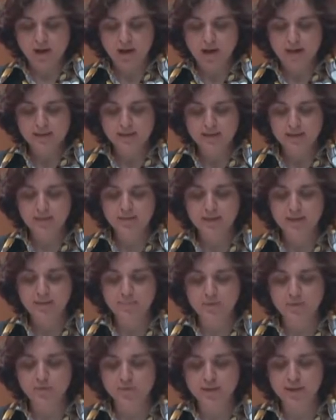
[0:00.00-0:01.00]
Ancient Greek
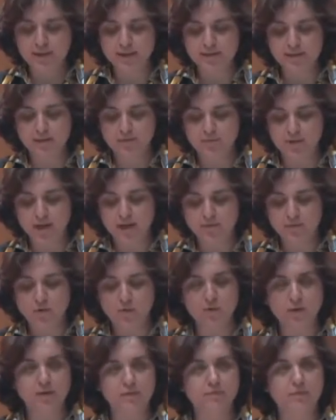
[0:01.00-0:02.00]
music has survived
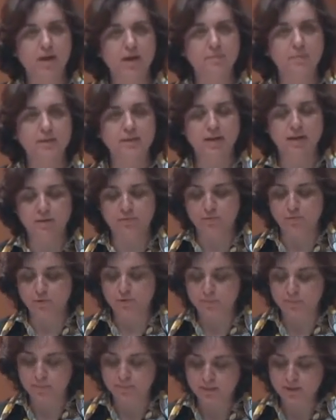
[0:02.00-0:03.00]
only in fragmentary
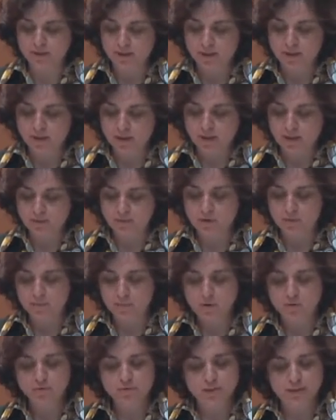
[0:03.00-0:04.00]
form. From
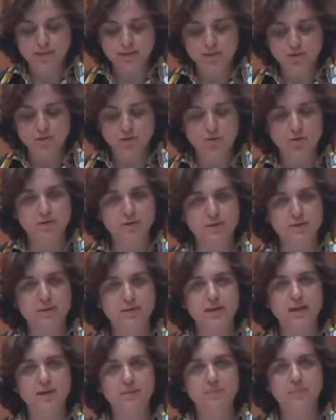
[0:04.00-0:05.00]
those written
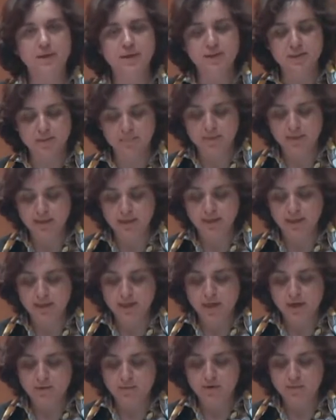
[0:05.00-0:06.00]
sources, and principally
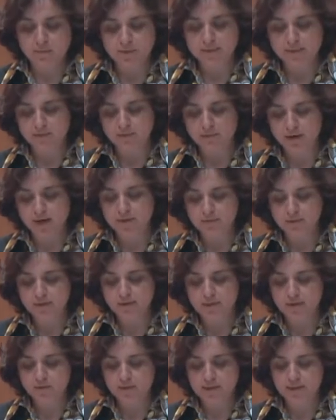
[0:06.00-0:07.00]
from the surviving
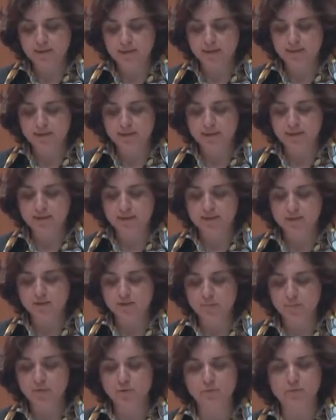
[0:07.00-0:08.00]
theoretical treatises
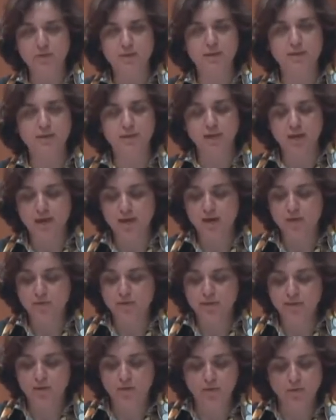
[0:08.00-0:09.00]
on music,
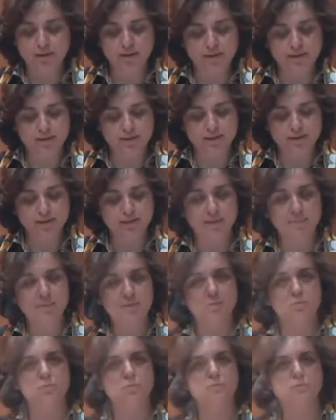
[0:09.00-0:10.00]
our knowledge is
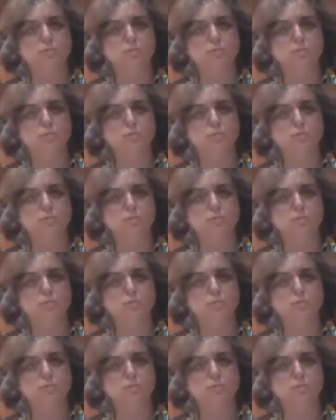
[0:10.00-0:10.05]
limited to the